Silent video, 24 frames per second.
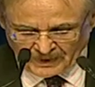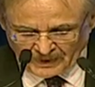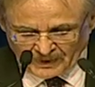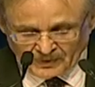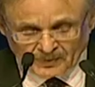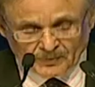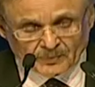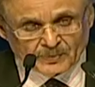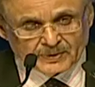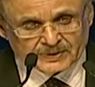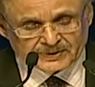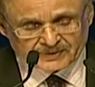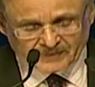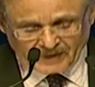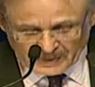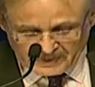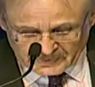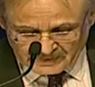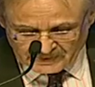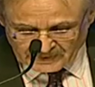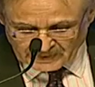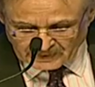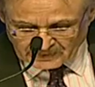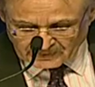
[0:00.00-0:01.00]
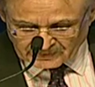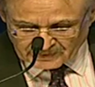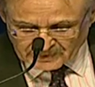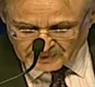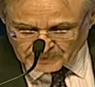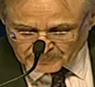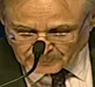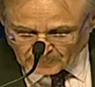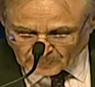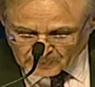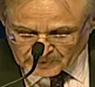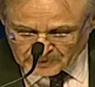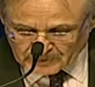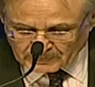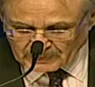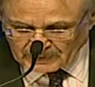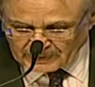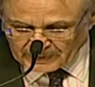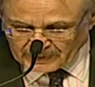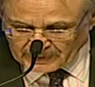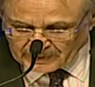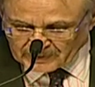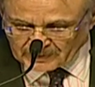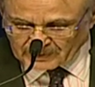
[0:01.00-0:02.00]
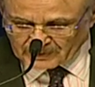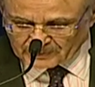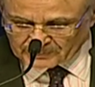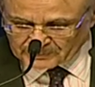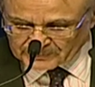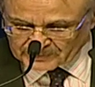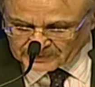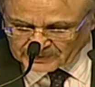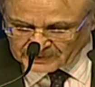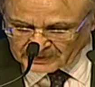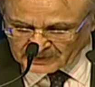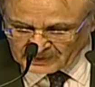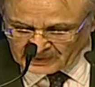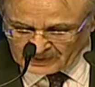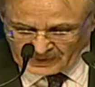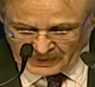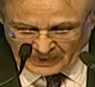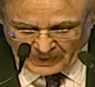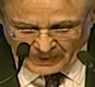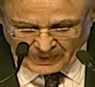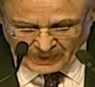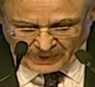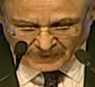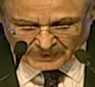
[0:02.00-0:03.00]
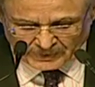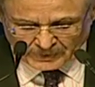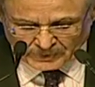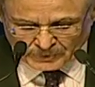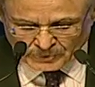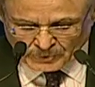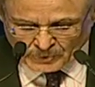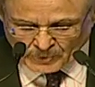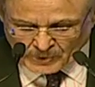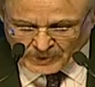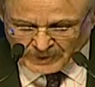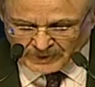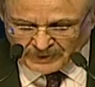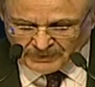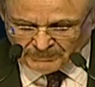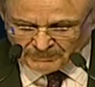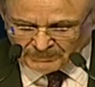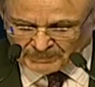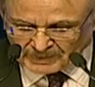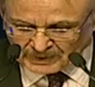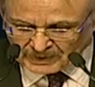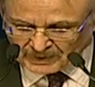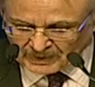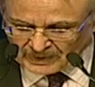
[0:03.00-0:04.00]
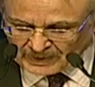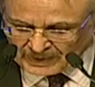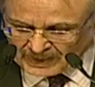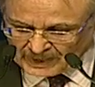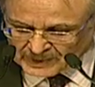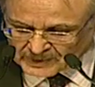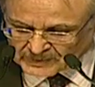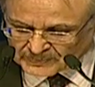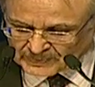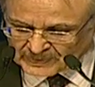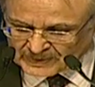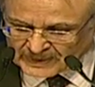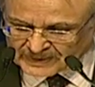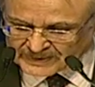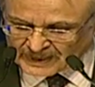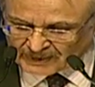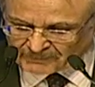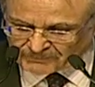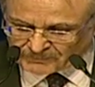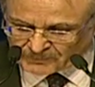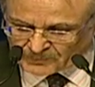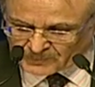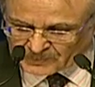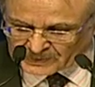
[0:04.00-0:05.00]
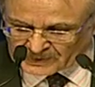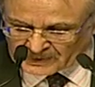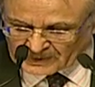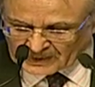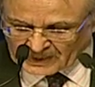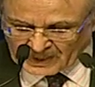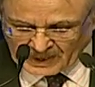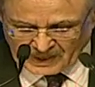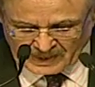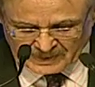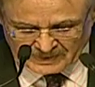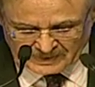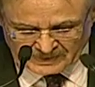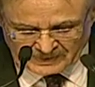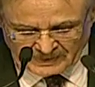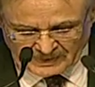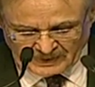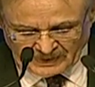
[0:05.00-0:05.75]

with rising disposable incomes and a growing middle as well as affluent class,